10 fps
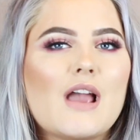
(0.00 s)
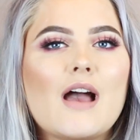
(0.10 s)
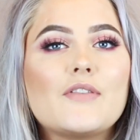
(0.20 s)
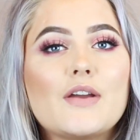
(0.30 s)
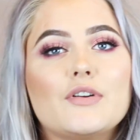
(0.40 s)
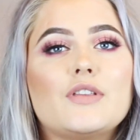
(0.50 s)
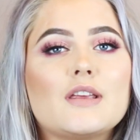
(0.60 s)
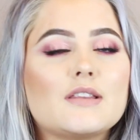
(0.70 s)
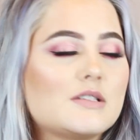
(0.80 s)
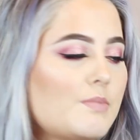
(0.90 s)
You have
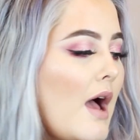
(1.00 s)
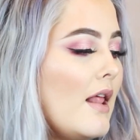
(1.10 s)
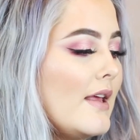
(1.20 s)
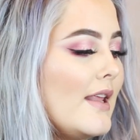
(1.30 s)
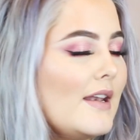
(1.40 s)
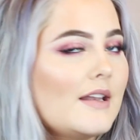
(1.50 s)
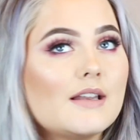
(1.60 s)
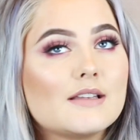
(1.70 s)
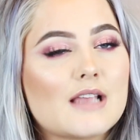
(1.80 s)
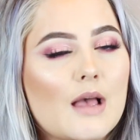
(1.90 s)
everything in this palette
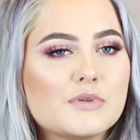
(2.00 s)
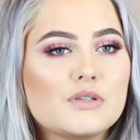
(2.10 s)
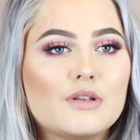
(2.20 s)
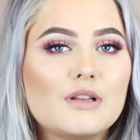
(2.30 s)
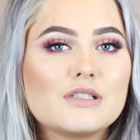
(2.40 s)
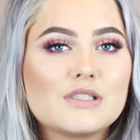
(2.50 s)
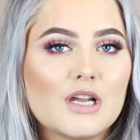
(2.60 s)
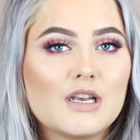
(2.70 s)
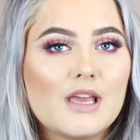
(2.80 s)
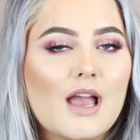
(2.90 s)
and it is absolutely
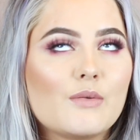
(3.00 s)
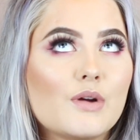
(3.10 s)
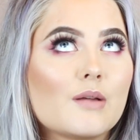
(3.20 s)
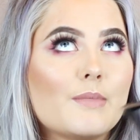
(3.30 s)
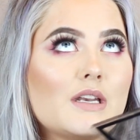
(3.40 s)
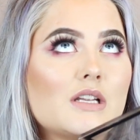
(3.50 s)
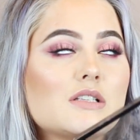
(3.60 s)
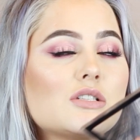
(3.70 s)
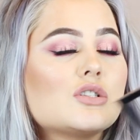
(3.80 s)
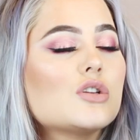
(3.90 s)
stunning. I recommend
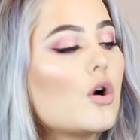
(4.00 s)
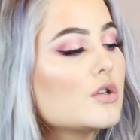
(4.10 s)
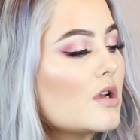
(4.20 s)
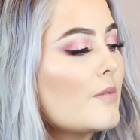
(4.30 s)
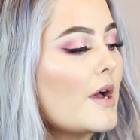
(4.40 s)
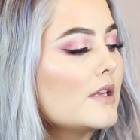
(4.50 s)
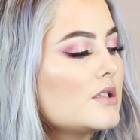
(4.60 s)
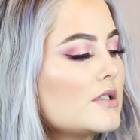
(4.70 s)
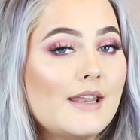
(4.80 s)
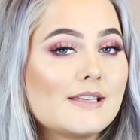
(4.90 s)
it so
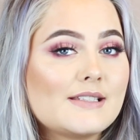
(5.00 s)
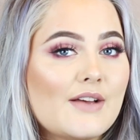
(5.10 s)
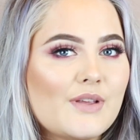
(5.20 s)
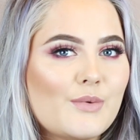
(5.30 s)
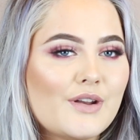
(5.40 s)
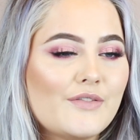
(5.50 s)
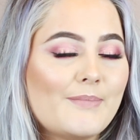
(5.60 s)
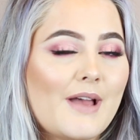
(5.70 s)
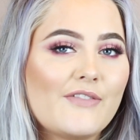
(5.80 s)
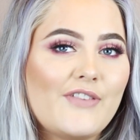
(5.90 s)
much. It is definitely one
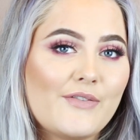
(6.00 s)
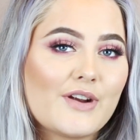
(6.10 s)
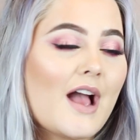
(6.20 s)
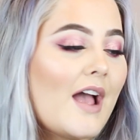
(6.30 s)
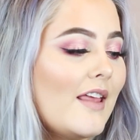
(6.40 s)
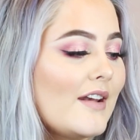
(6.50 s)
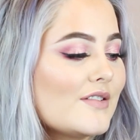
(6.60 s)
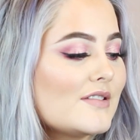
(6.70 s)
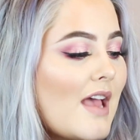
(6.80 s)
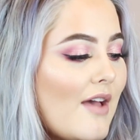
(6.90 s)
of my favorite
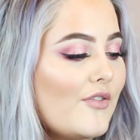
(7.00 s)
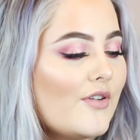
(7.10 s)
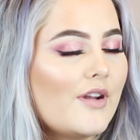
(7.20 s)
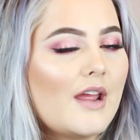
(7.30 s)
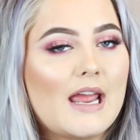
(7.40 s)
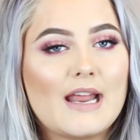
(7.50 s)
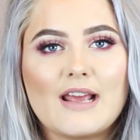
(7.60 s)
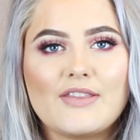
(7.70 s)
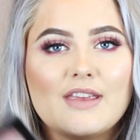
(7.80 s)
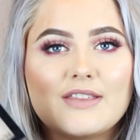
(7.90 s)
highlighters ever, and
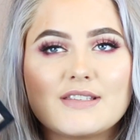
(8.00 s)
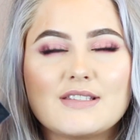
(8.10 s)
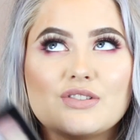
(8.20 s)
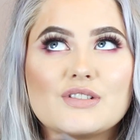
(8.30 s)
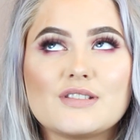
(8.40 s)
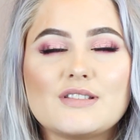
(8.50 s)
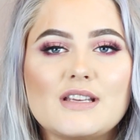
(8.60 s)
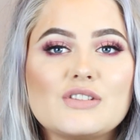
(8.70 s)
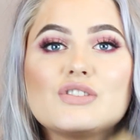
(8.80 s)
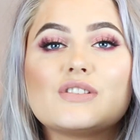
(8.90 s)
I think this is
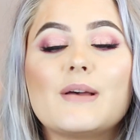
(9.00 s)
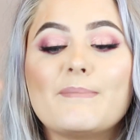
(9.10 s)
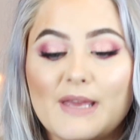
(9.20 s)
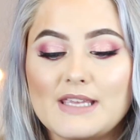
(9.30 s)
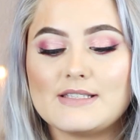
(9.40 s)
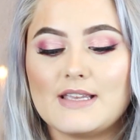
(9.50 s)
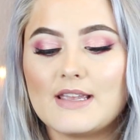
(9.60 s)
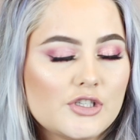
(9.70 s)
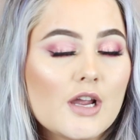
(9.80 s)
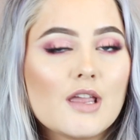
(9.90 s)
it's just
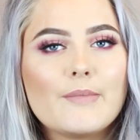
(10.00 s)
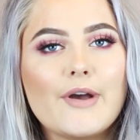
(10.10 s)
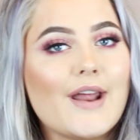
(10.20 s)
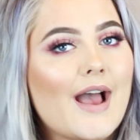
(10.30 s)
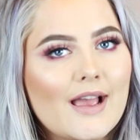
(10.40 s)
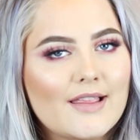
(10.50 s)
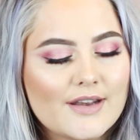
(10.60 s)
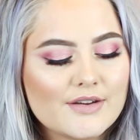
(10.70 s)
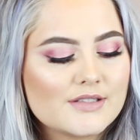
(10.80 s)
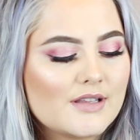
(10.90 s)
amazing. Talking about
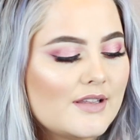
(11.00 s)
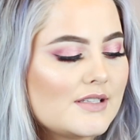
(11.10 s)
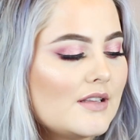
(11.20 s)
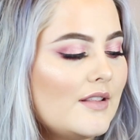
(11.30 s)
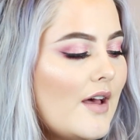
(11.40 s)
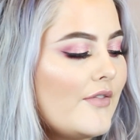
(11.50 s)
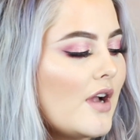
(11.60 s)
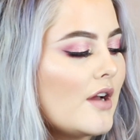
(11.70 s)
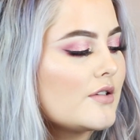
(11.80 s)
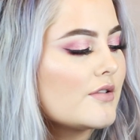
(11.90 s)
highlighters, this Love
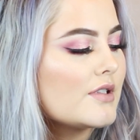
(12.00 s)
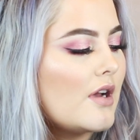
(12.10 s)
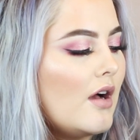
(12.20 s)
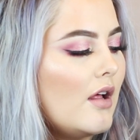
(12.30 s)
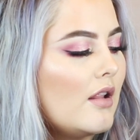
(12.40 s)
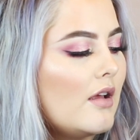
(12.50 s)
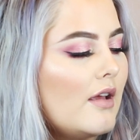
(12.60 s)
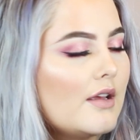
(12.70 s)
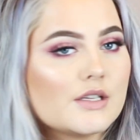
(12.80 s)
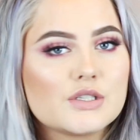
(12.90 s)
Contours All
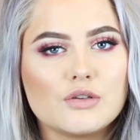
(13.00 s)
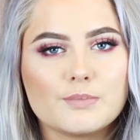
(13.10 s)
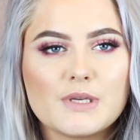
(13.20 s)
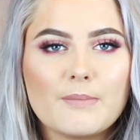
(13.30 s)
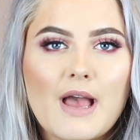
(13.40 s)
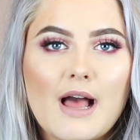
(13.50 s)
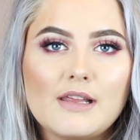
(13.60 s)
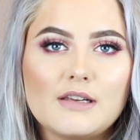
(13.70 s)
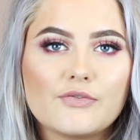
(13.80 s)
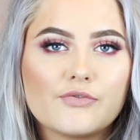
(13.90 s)
sculpting
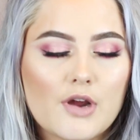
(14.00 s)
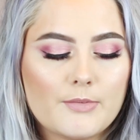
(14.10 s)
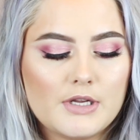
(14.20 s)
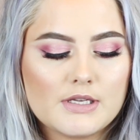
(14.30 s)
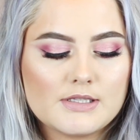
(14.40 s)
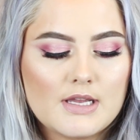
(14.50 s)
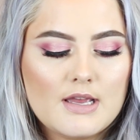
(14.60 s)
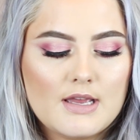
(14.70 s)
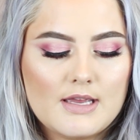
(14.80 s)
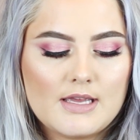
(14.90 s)
palette from NYX
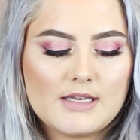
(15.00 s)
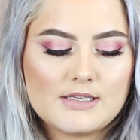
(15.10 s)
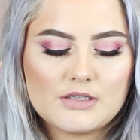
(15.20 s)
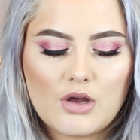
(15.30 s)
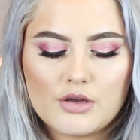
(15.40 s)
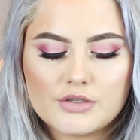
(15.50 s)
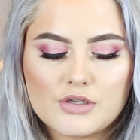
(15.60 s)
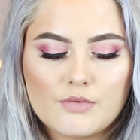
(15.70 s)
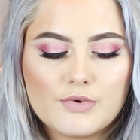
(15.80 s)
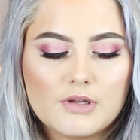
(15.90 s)
is
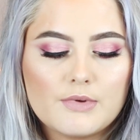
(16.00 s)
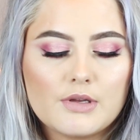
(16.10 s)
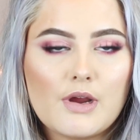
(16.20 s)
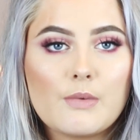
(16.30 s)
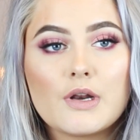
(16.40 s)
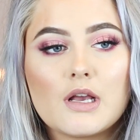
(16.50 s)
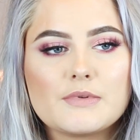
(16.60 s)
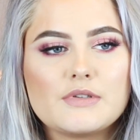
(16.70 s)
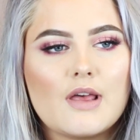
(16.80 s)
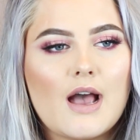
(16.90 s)
also really great when it
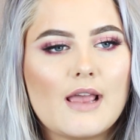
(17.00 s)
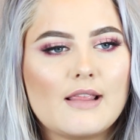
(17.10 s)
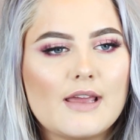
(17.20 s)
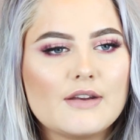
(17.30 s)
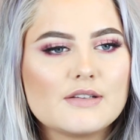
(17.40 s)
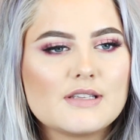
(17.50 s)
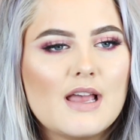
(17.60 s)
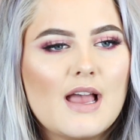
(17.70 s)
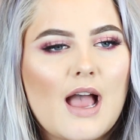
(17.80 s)
comes to the highlighters.